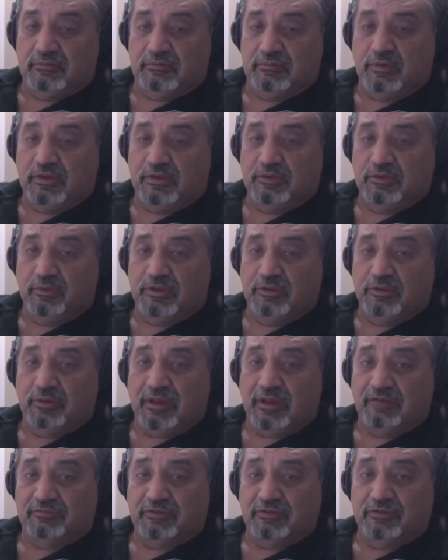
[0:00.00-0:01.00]
Well, what you
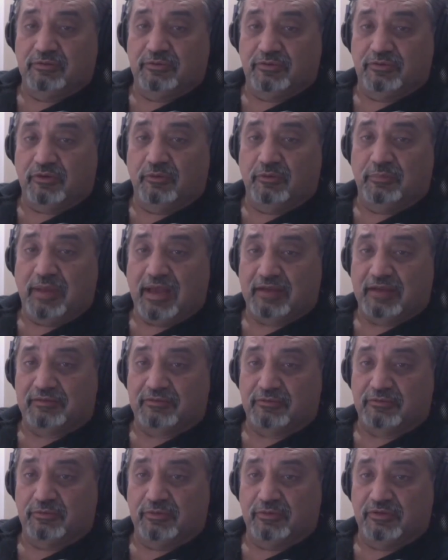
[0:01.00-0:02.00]
would have to do is go back
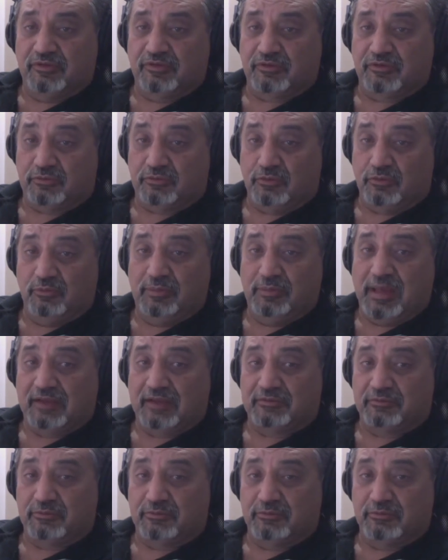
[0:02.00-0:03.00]
through and scroll
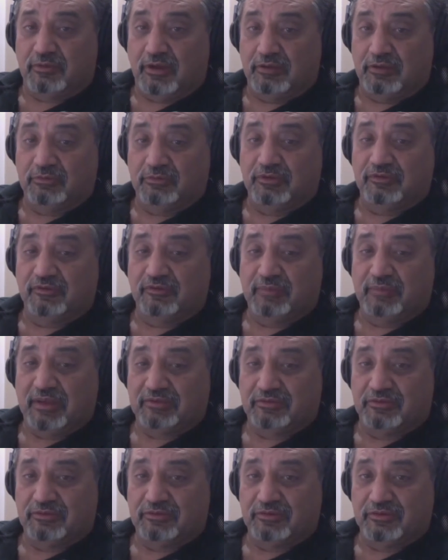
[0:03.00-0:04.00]
back through hundreds of
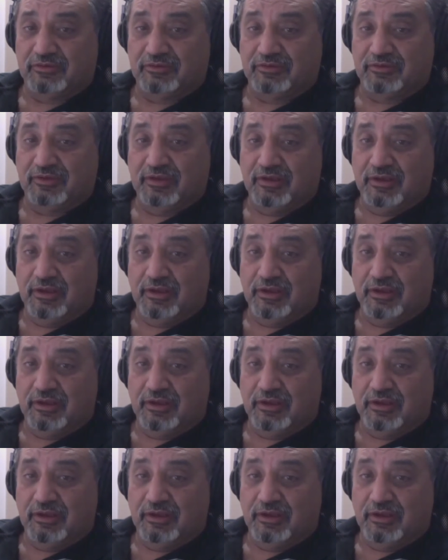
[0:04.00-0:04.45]
messages,